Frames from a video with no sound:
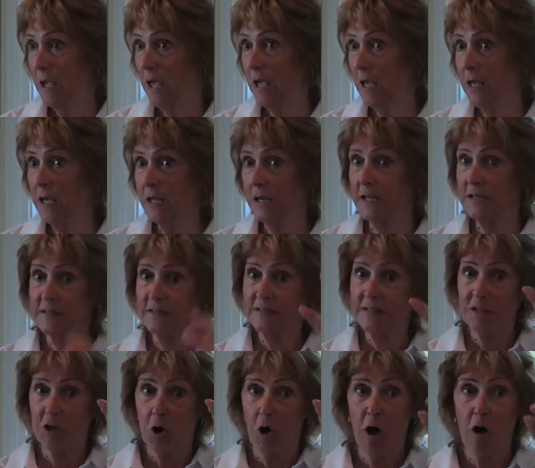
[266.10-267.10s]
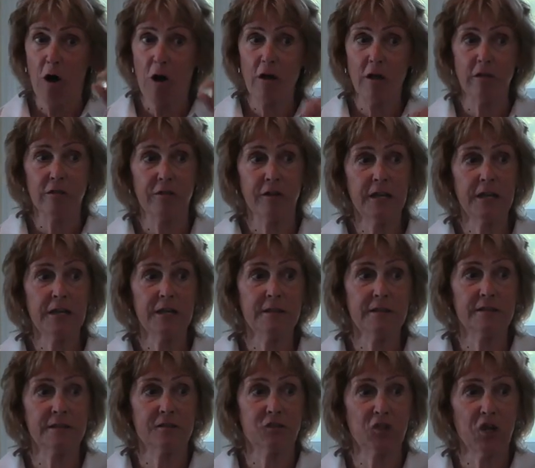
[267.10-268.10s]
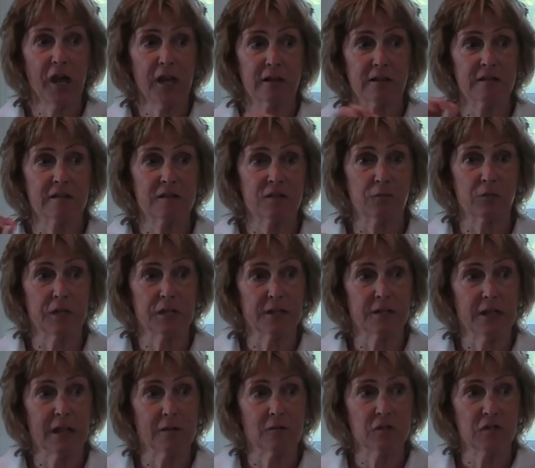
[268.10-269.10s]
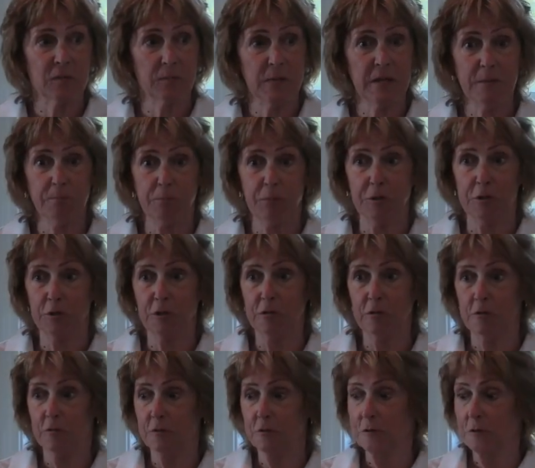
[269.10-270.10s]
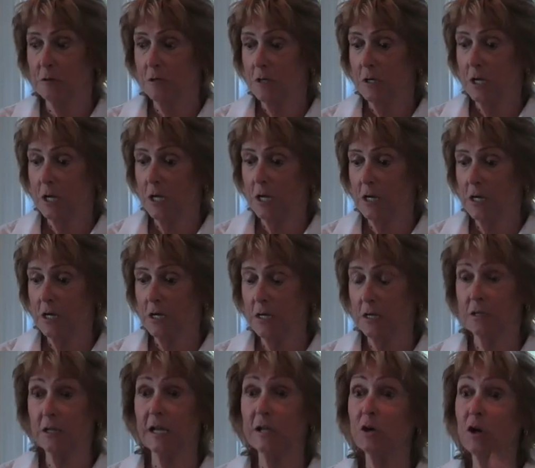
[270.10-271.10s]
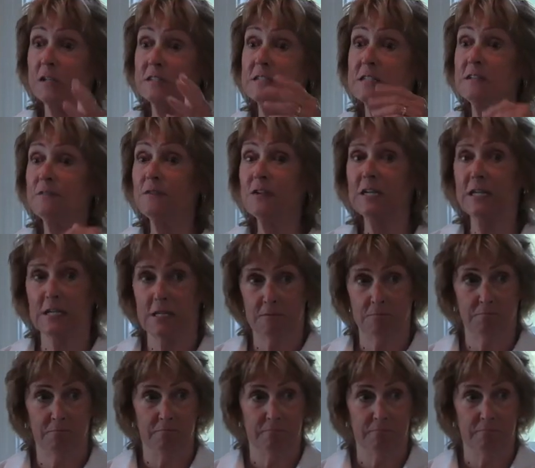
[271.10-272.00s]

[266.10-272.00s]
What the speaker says: And I see all these checks written out to people, like on TV,